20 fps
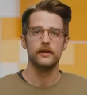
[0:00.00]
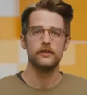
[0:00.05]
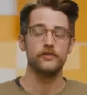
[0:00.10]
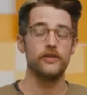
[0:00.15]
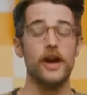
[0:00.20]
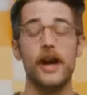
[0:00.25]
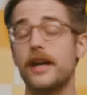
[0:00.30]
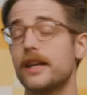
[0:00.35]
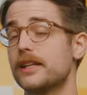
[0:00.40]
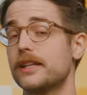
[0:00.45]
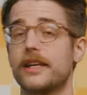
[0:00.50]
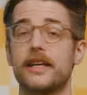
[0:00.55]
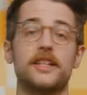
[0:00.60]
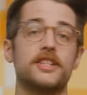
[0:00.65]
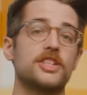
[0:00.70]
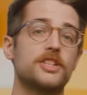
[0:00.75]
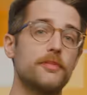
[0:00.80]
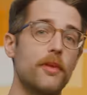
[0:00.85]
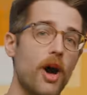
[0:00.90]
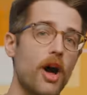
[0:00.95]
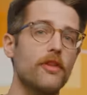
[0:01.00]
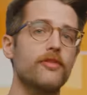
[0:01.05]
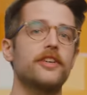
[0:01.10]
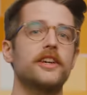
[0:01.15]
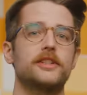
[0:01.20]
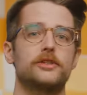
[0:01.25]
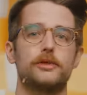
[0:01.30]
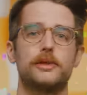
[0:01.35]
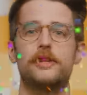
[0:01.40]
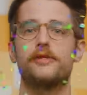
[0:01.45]
Finally, a small
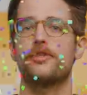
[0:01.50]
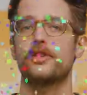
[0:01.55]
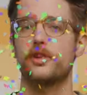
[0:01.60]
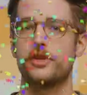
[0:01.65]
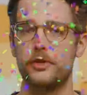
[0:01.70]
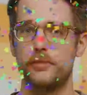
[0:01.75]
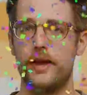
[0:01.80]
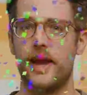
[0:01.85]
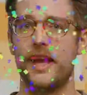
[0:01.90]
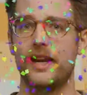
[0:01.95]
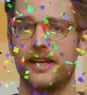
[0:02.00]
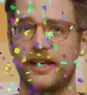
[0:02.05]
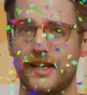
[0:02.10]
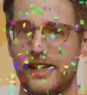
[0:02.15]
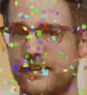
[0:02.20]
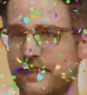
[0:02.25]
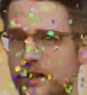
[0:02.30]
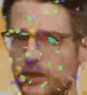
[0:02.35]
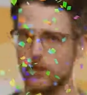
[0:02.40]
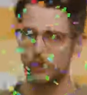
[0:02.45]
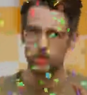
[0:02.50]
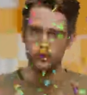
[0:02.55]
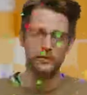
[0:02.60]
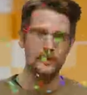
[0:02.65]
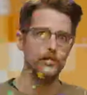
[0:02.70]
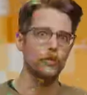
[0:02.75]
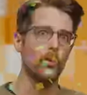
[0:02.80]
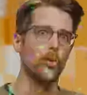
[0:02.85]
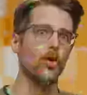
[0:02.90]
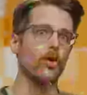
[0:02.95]
victory for humanity in the
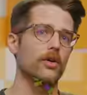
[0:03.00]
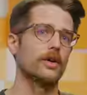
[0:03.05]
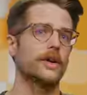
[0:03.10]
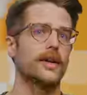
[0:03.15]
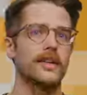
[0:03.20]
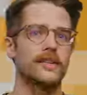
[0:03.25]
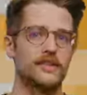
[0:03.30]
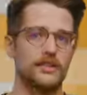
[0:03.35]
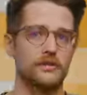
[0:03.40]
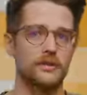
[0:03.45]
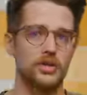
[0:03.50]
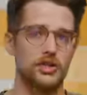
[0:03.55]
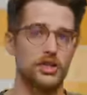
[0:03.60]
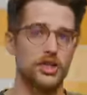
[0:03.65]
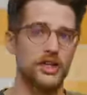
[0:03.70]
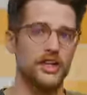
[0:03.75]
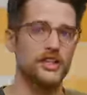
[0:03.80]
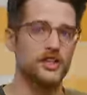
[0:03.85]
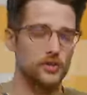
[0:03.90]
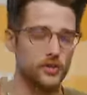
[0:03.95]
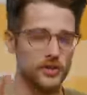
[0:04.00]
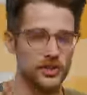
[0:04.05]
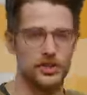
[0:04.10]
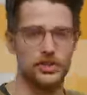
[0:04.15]
looming war against machines was